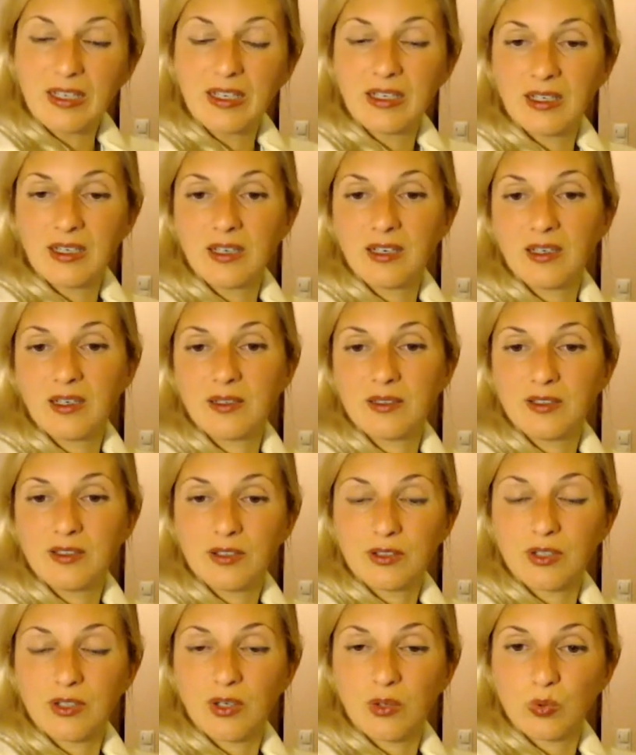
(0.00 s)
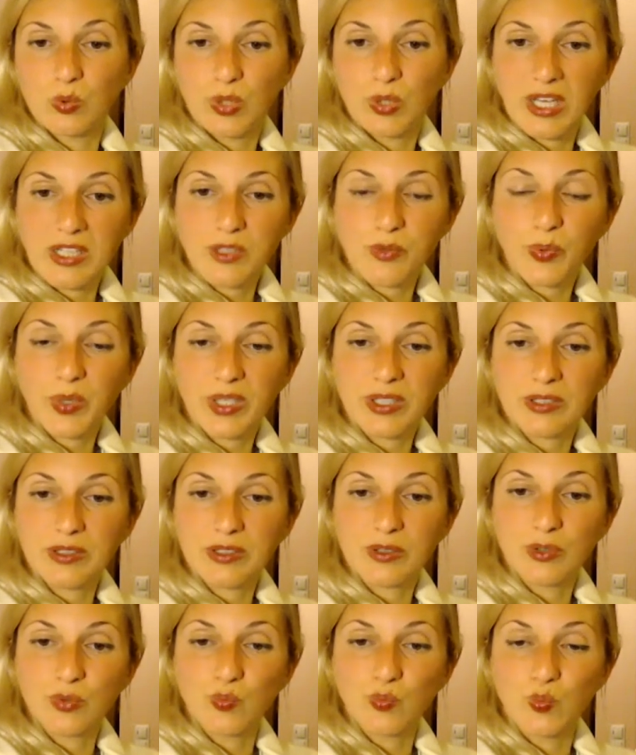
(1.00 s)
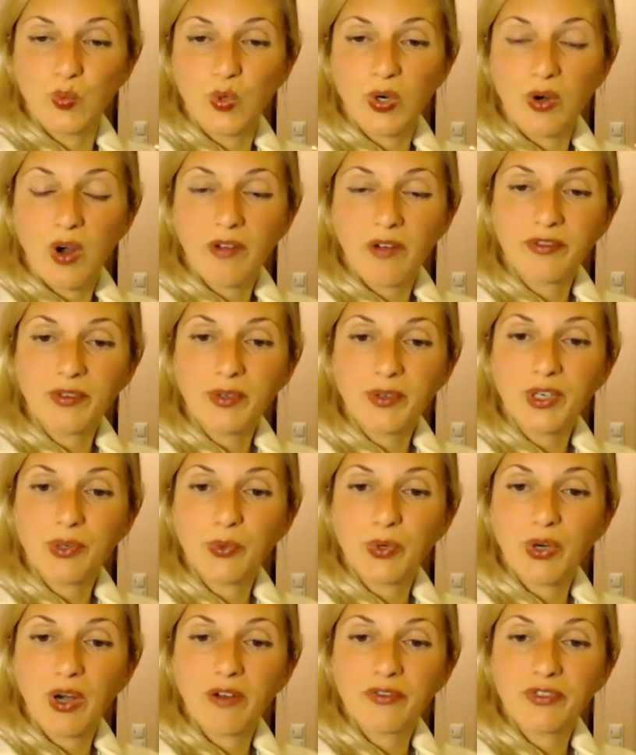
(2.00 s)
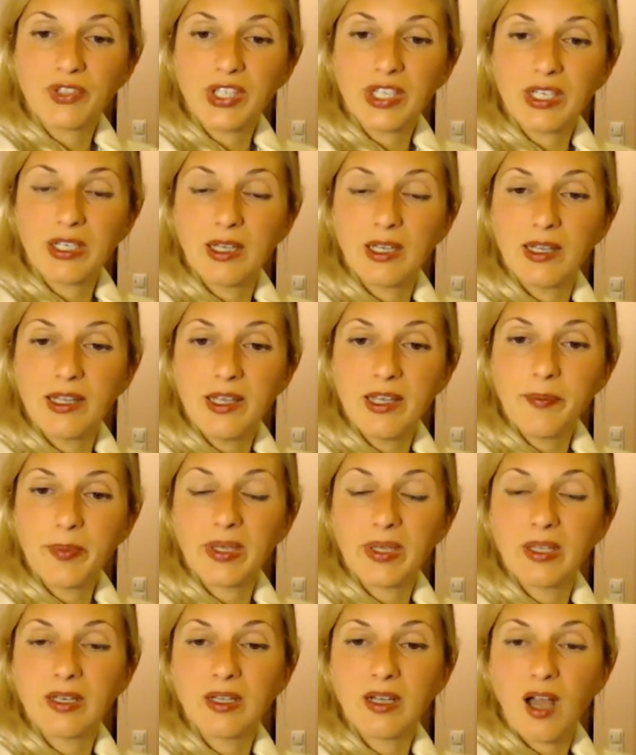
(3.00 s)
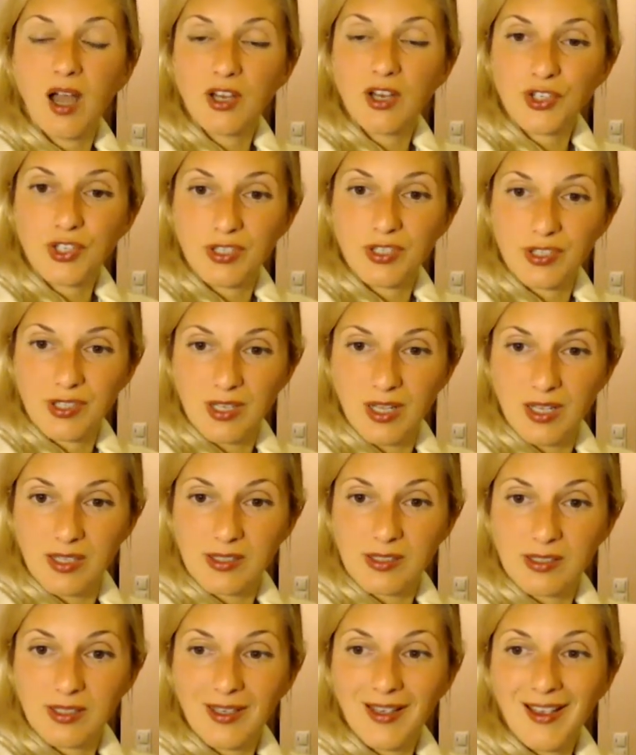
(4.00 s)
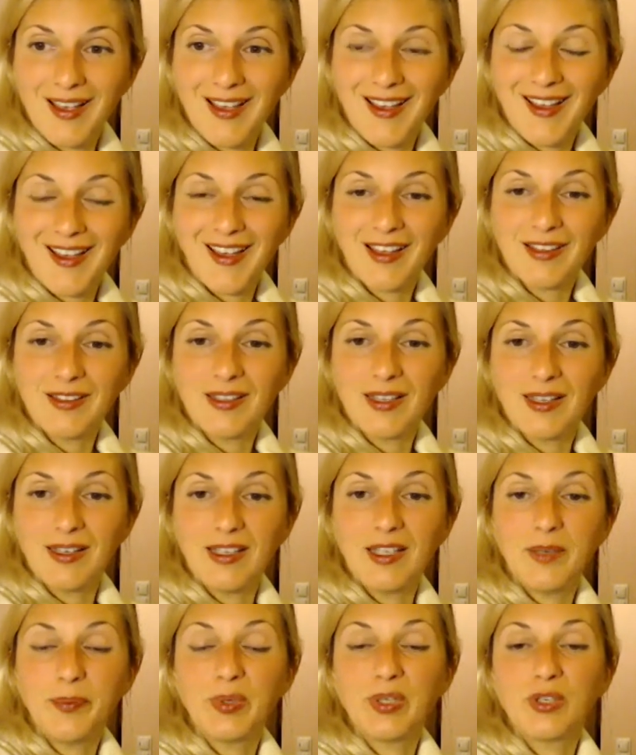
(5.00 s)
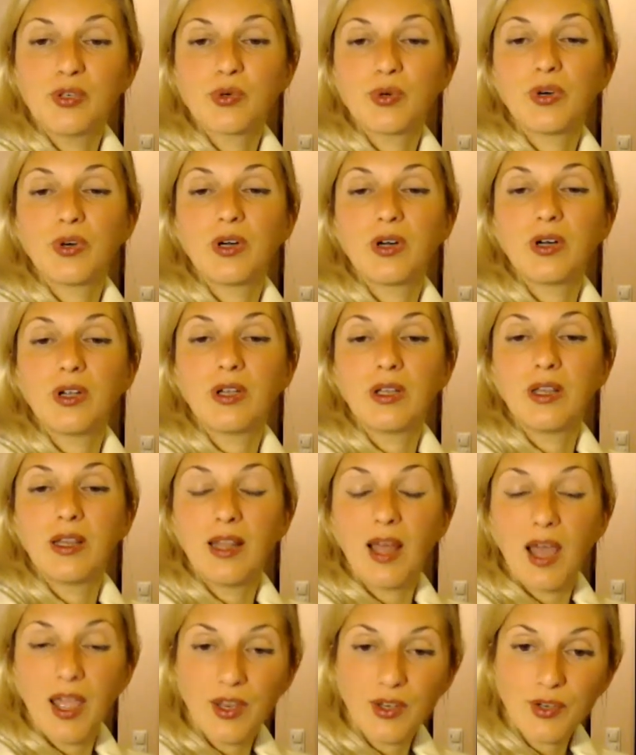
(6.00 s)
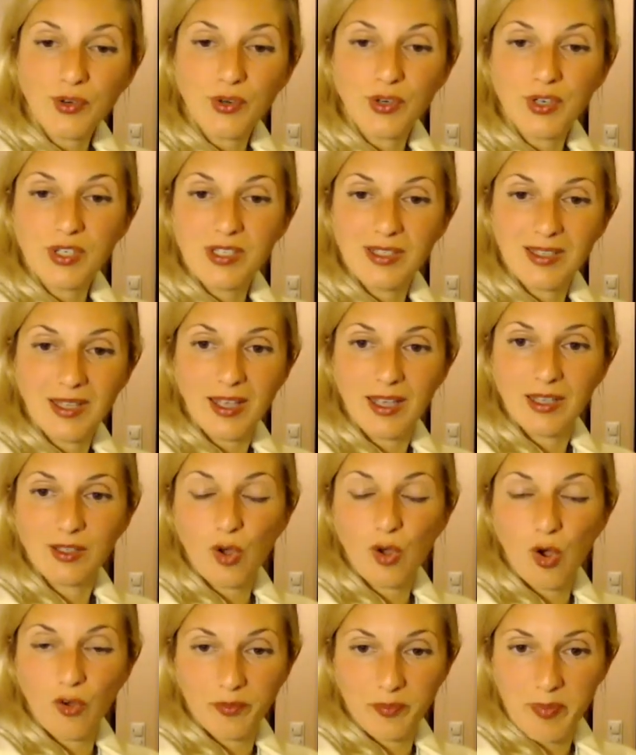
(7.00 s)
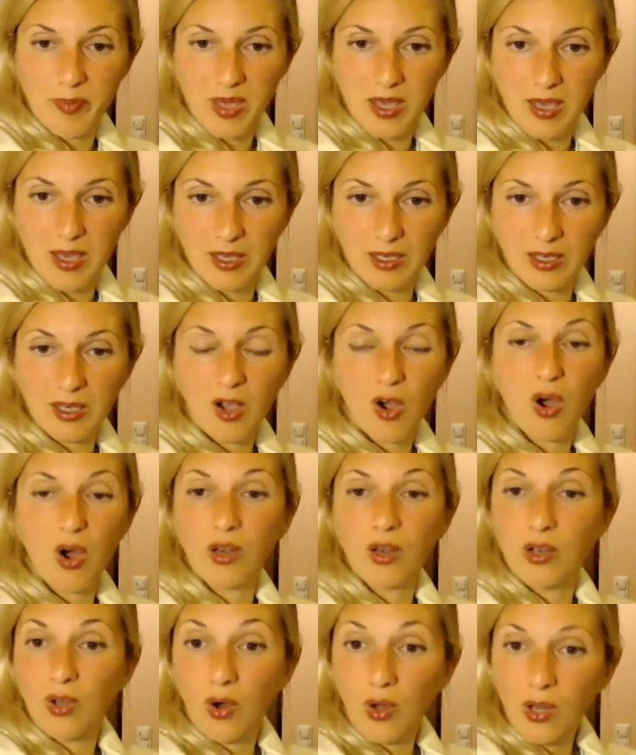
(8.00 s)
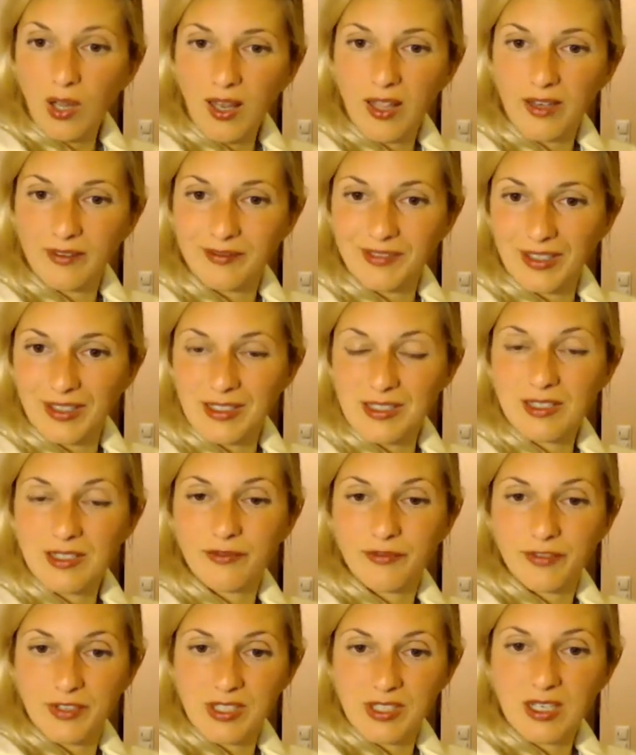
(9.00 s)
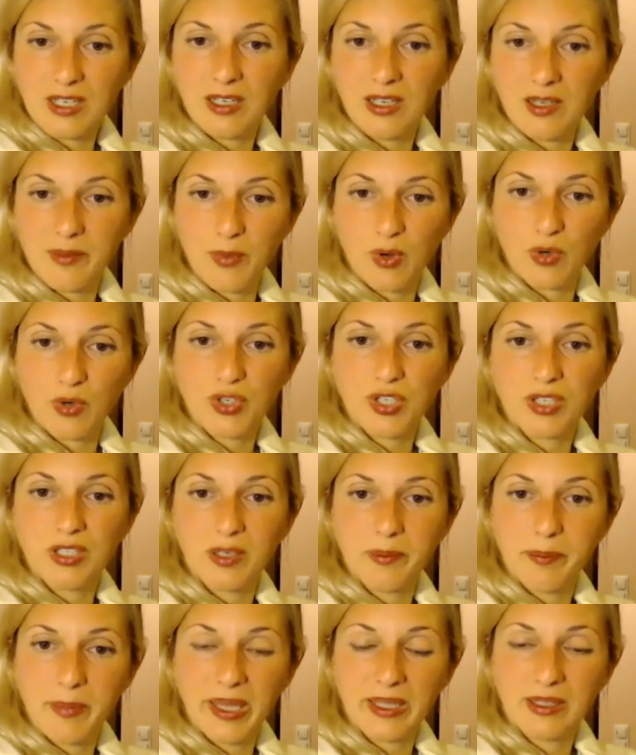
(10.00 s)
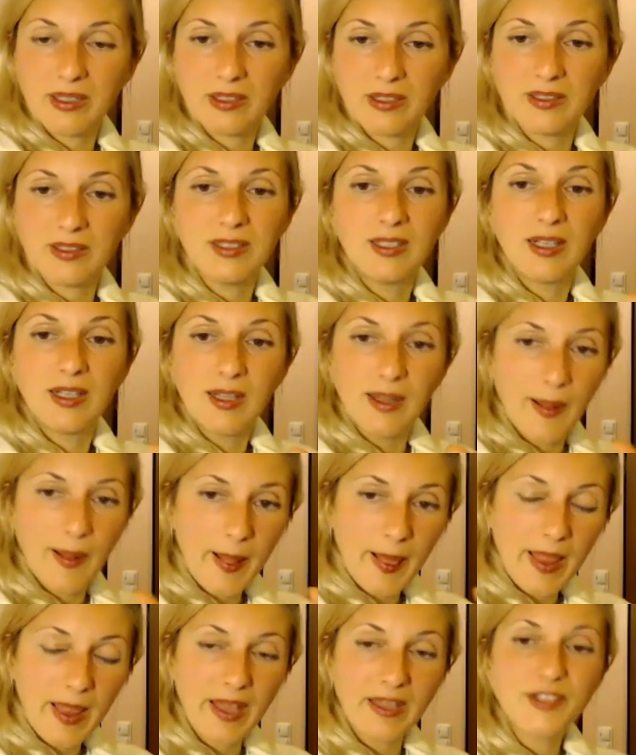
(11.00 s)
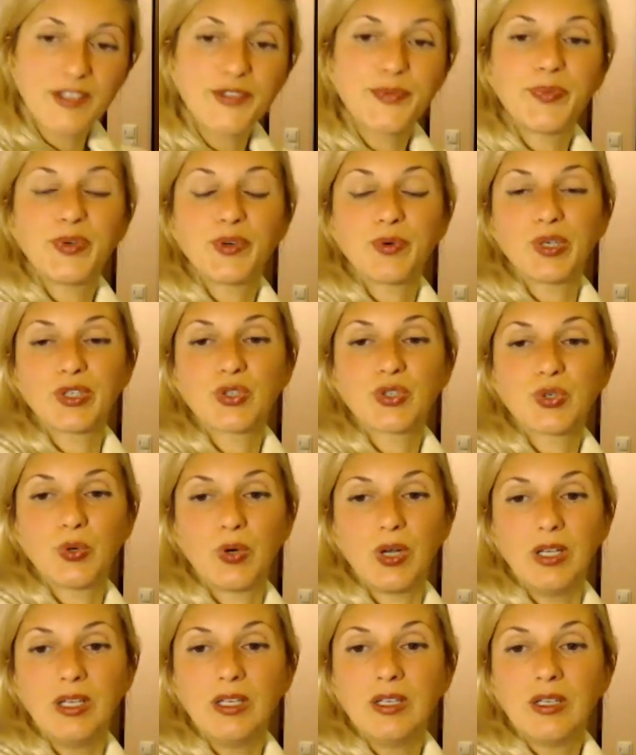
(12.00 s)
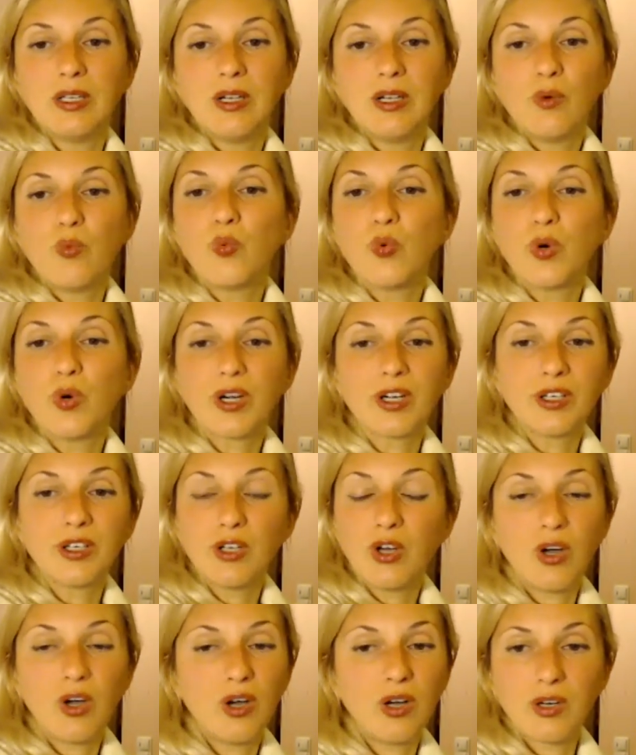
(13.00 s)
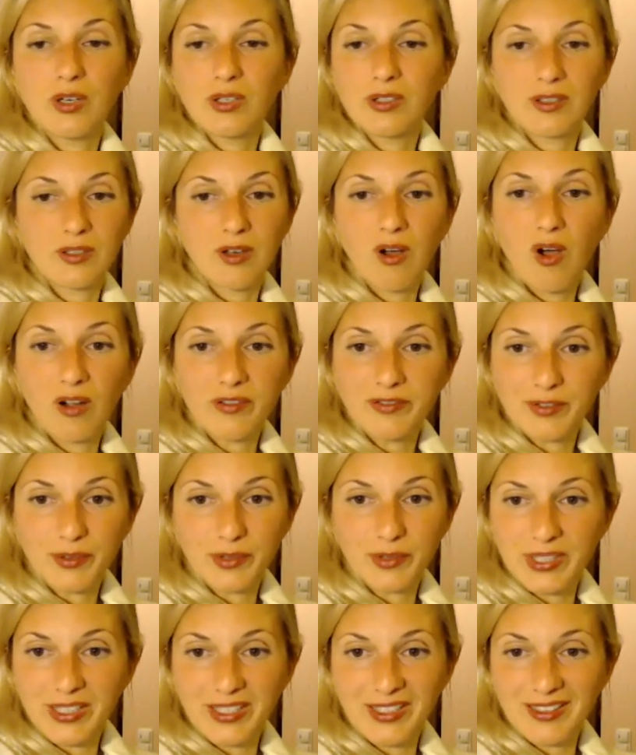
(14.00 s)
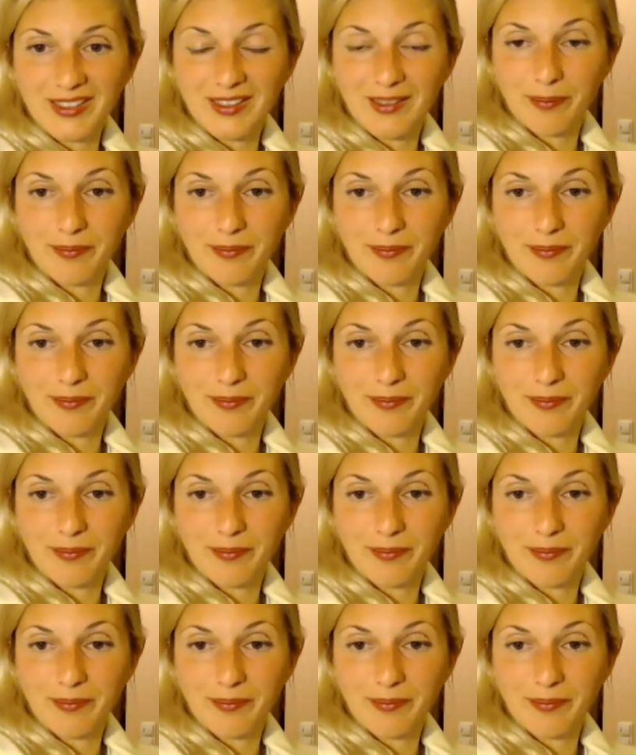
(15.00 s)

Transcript: that's what we're offering. We're offering a leap in consciousness and a leap into a lighter state of being on all levels, physical, emotional, mental, and spiritual. We're not offering